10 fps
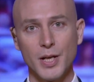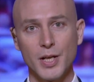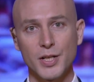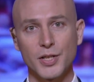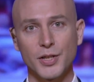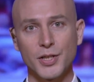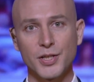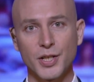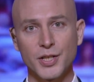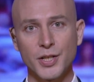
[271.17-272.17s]

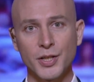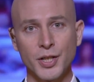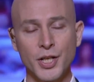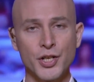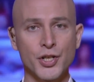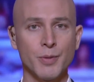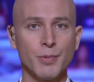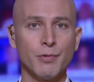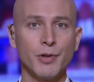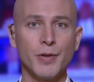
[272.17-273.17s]
Statistics Indonesia
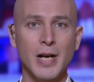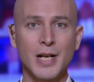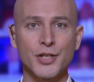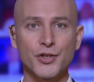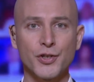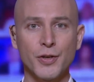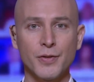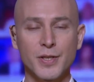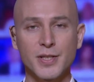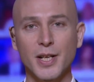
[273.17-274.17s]
Bureau has shown
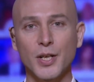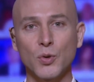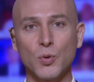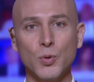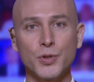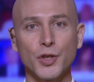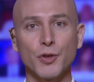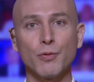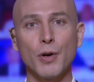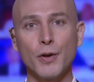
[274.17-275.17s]
the second quarter
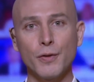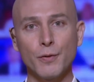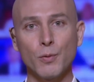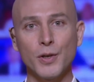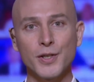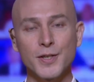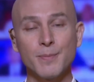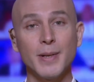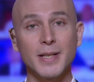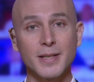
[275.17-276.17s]
growth was
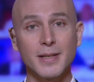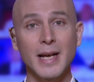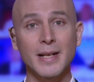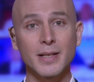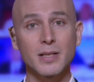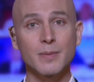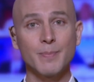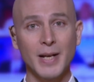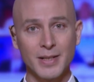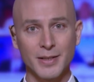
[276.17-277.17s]
better than
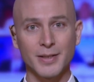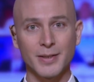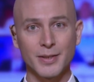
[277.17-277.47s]
expected,